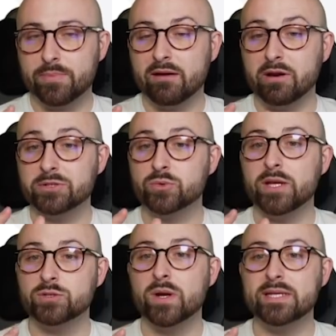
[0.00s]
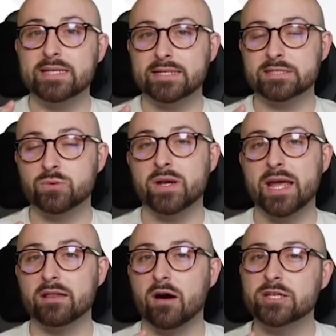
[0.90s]
period between 26 and
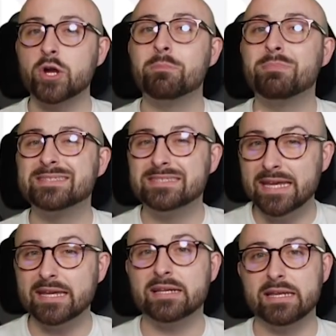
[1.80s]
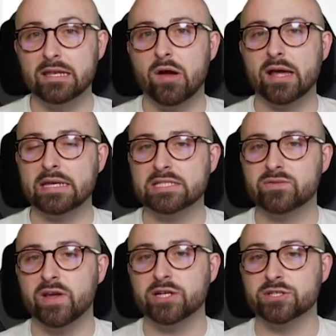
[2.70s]
28 that I don't particularly like
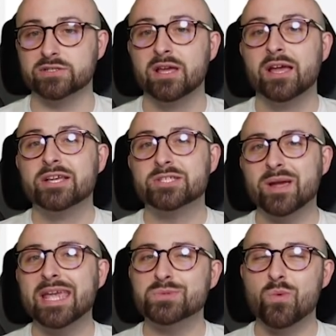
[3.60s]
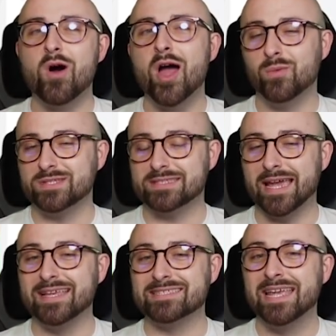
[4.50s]
Leeds fixtures. So I guess what I would
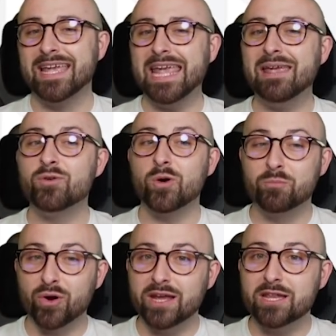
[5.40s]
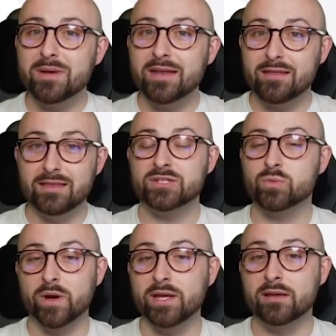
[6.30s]
say is, if you're bringing them in
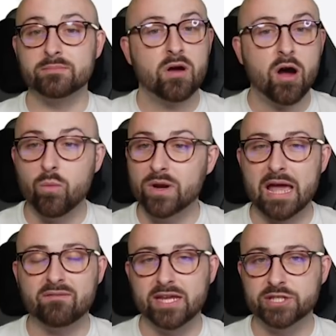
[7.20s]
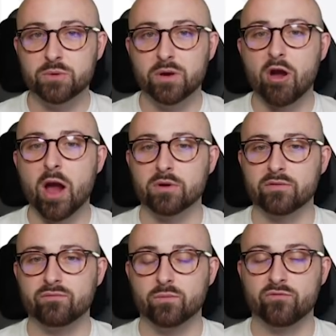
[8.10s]
this week, I wouldn't have any issue with going
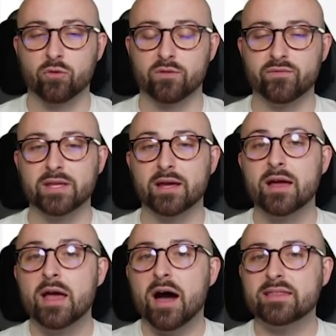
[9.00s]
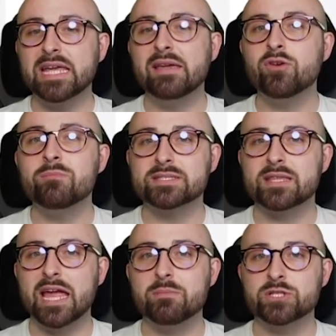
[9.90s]
for Raphinha. I think if you miss
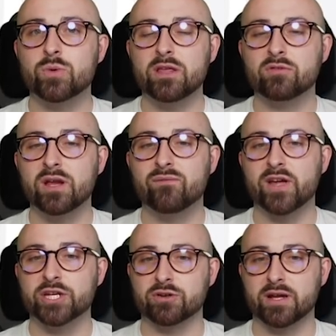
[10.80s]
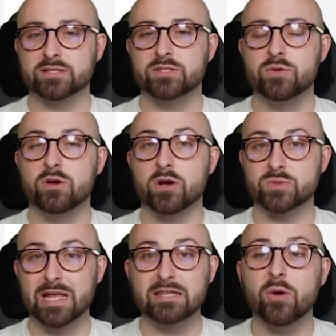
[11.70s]
the game week 23 fixture against
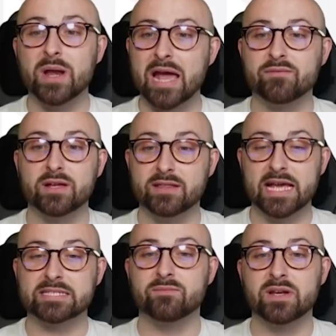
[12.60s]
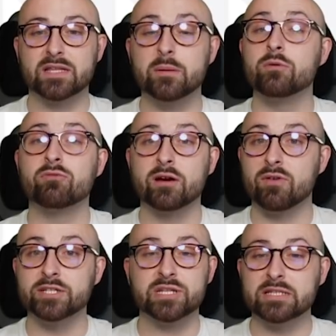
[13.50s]
Newcastle, when they don't have the Aston Villa double
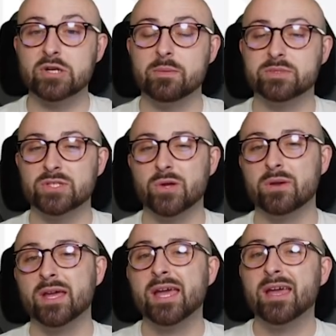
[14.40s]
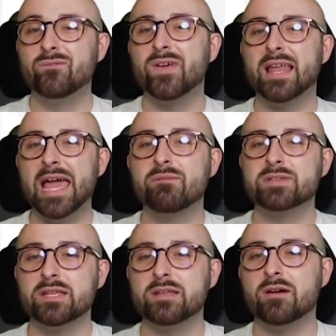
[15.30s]
rearranged anytime soon, Villa,
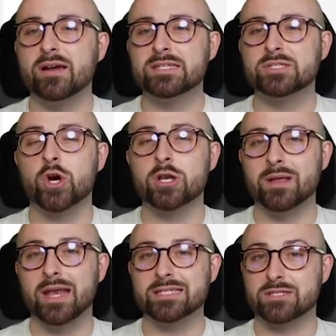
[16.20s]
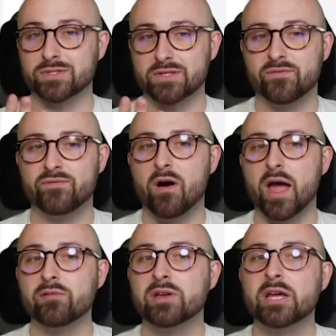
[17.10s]
Everton, United, Tottenham and Leicester as a
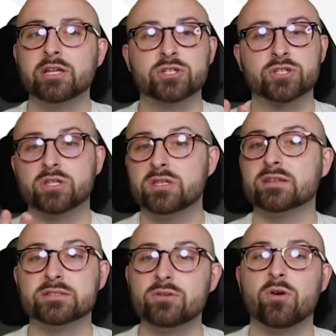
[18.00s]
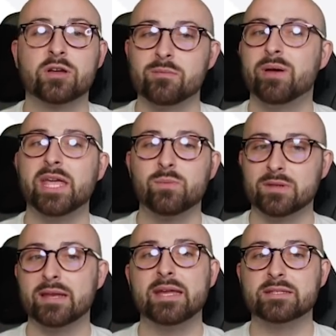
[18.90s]
five just does not compete
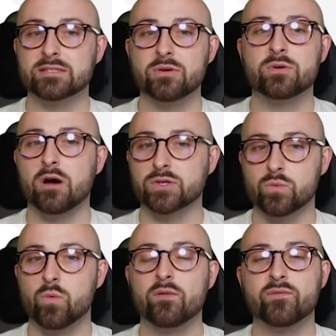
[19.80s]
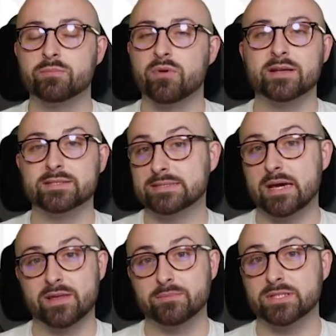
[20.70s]
with Leeds, Newcastle, Watford, Brighton,
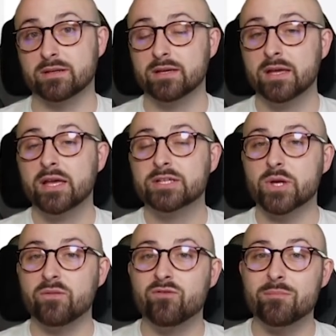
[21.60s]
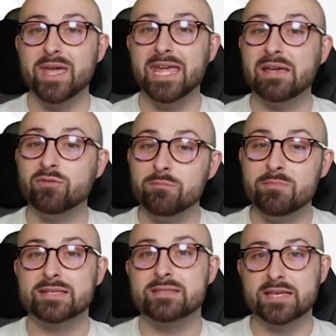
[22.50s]
Southampton. So for me, if you
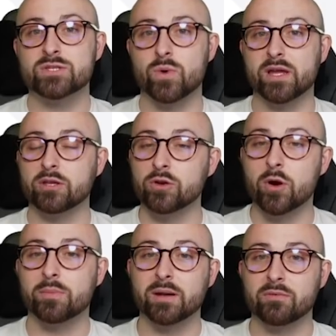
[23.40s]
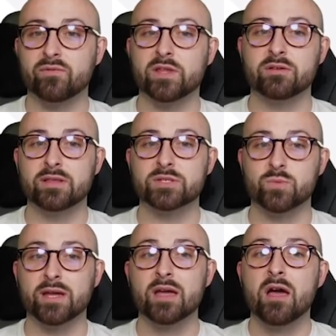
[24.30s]
miss this week and you're not bringing Raphinha in this
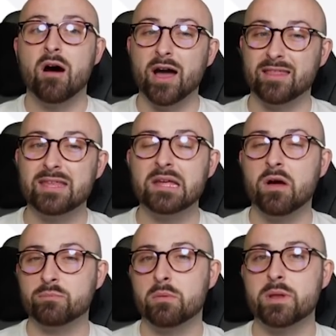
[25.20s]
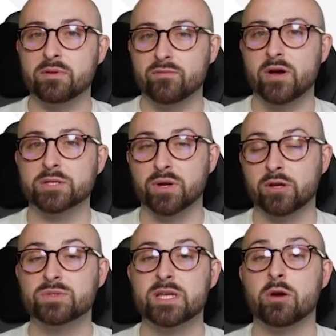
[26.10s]
week, I think I'd probably prefer to bring
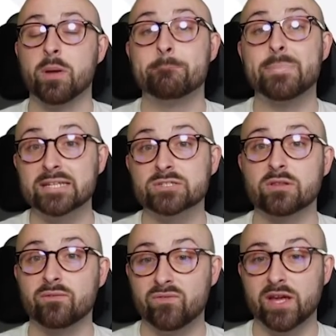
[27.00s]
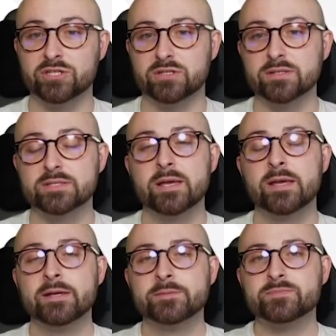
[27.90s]
Coutinho in based on the fixtures.
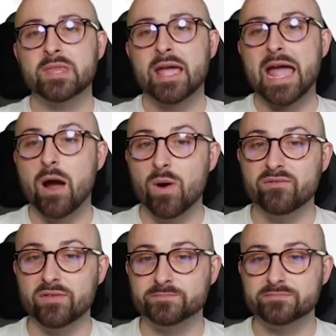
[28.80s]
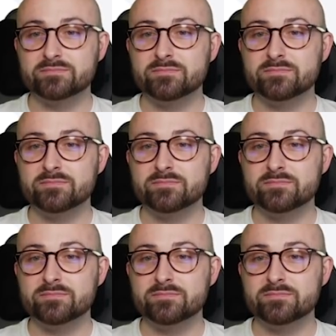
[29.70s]
However,